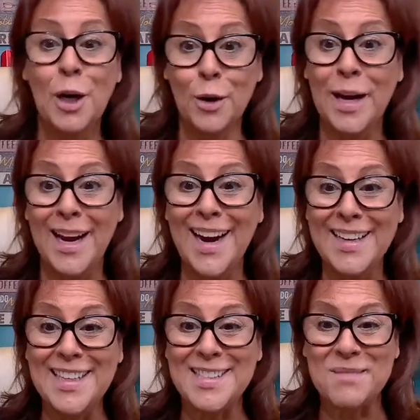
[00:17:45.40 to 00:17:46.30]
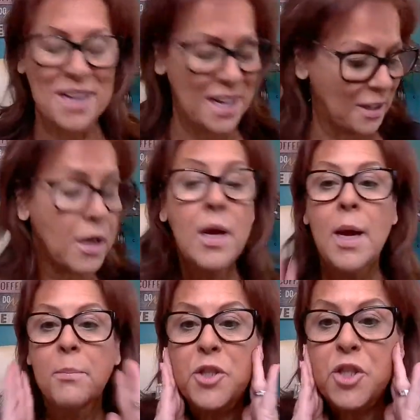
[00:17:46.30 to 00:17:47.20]
okay, I need some color.
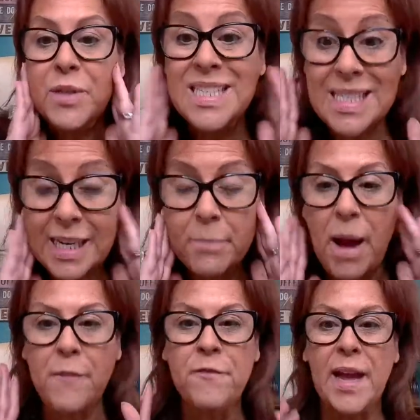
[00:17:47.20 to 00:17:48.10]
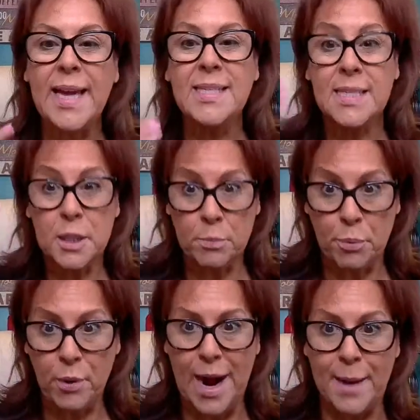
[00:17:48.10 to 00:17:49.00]
But you can see my face is
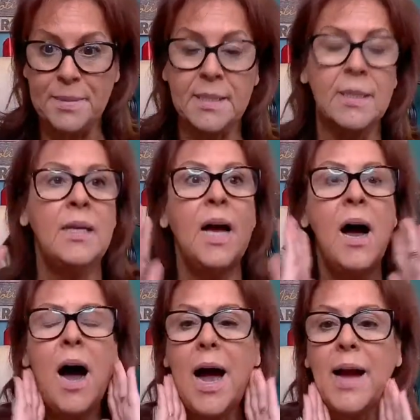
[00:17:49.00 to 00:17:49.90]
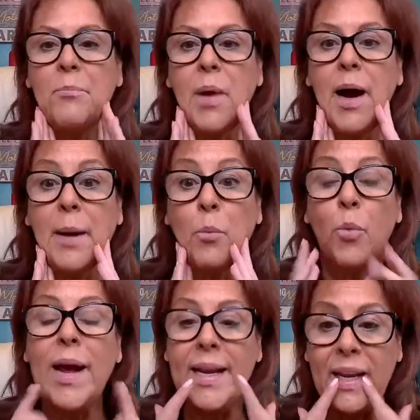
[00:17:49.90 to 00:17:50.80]
prepped. I'm, I'm
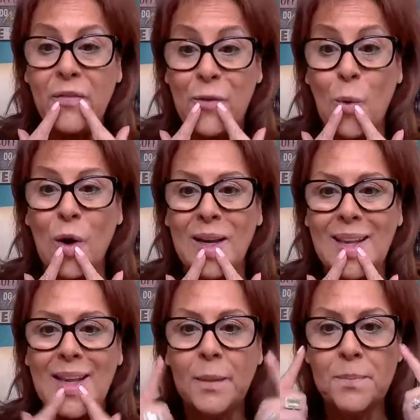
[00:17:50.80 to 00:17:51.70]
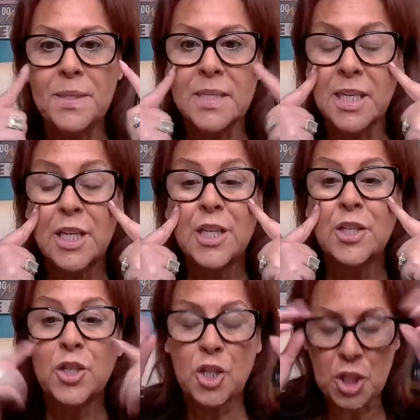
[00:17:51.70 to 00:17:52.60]
ready for lips,
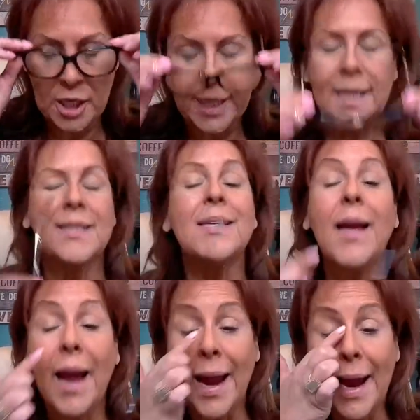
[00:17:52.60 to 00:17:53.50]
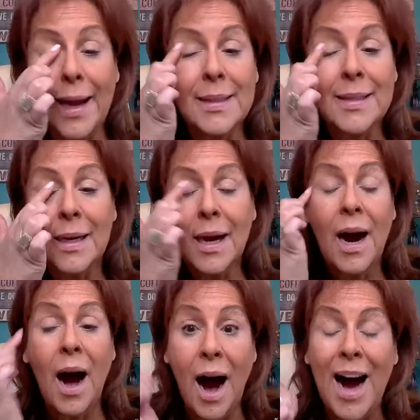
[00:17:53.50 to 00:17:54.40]
cheeks, and
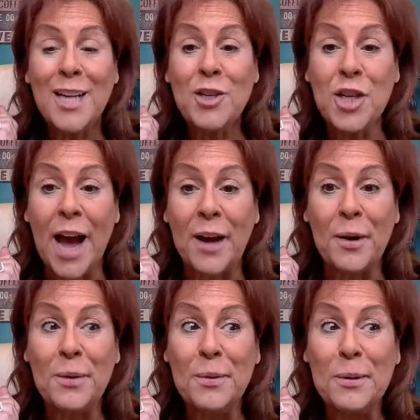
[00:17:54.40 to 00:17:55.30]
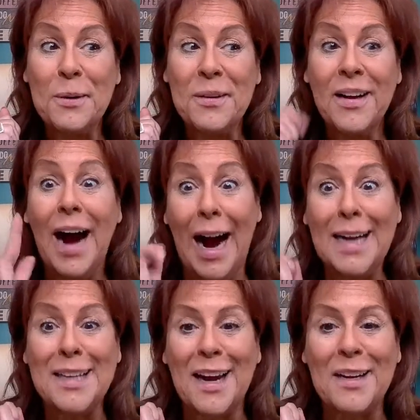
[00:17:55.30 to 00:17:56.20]
eyeshadow,
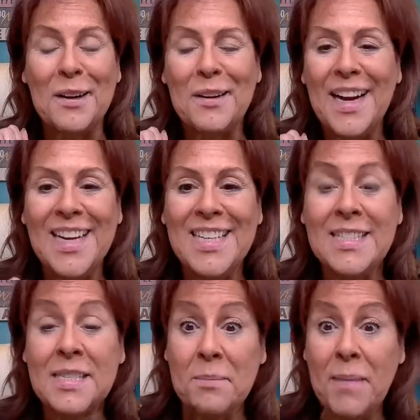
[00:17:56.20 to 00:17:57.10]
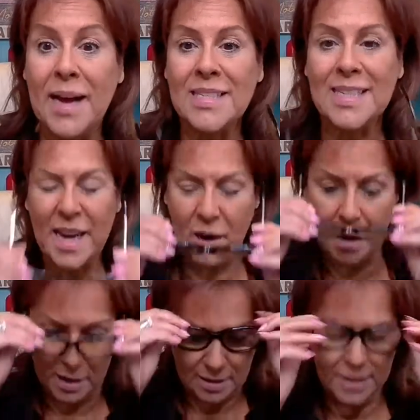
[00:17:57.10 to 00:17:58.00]
eyeliner, and some
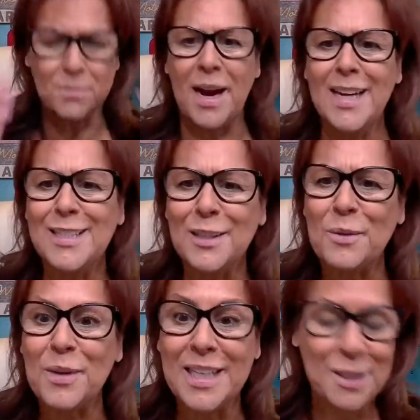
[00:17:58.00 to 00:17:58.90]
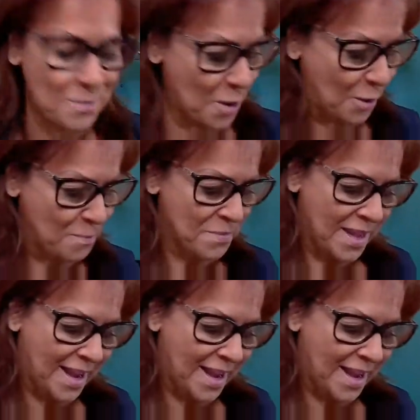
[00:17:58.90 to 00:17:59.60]
mascara because my eyes look really small